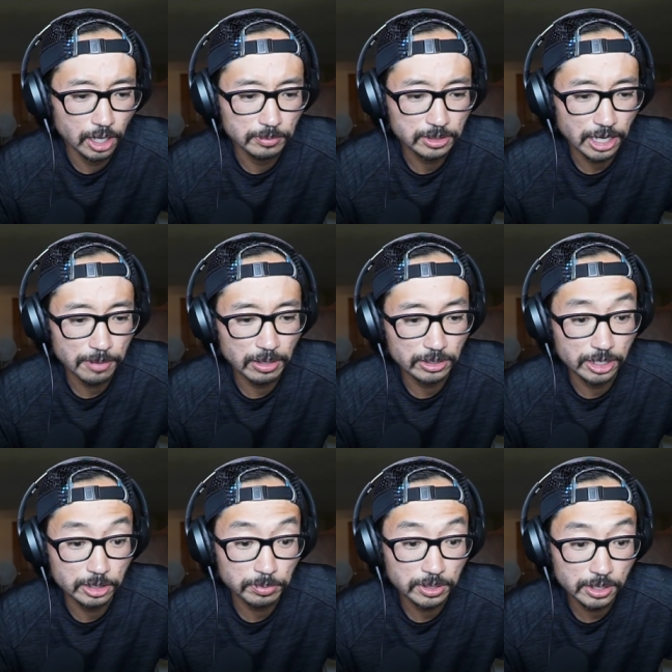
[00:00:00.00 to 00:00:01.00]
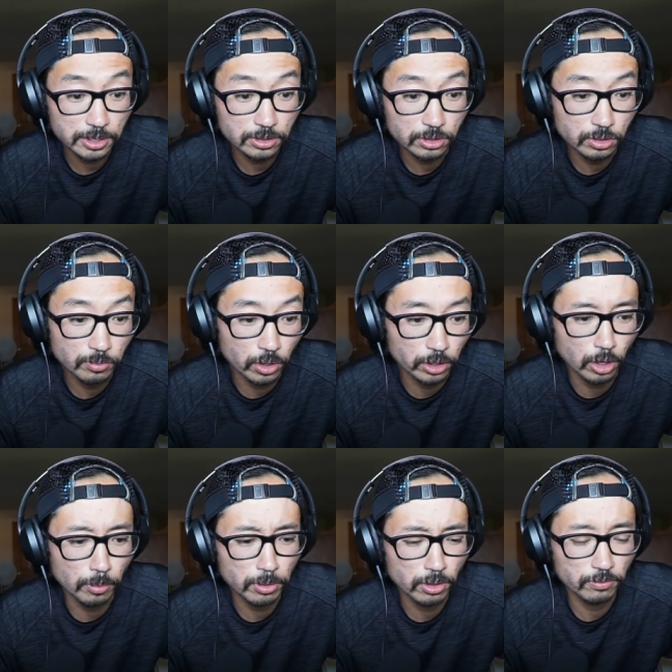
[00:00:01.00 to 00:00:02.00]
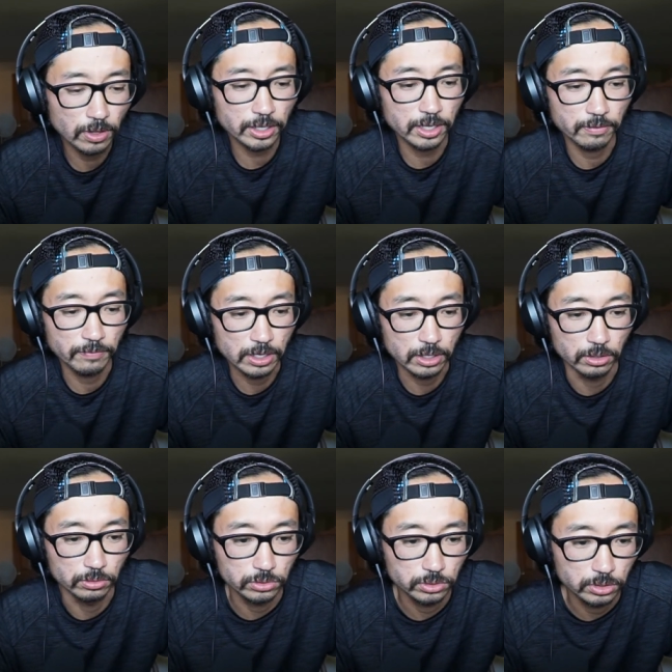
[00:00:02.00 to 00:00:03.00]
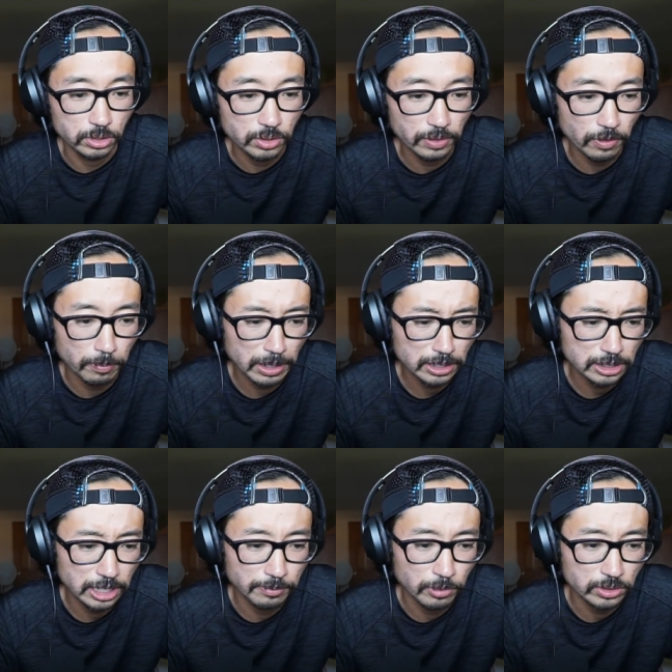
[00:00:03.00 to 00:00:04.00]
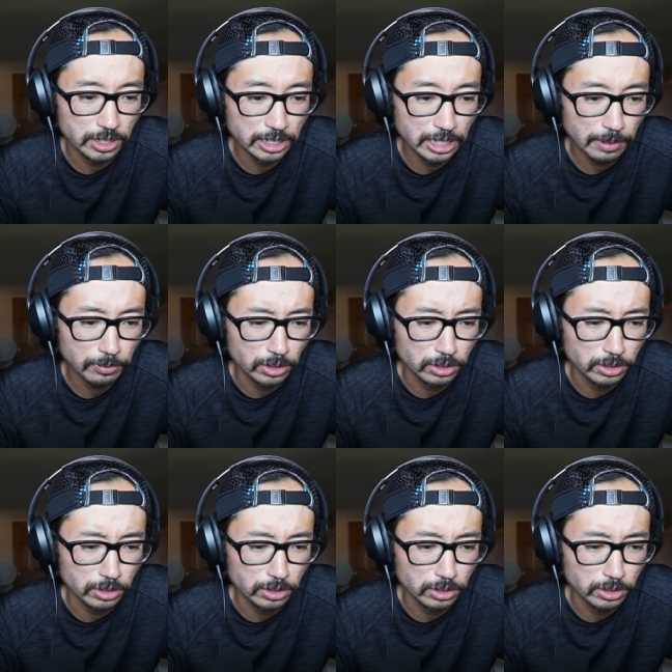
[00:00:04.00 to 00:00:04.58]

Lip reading: Sky Bell says, please do more GoPro vlogging videos. You have the best and most in-depth on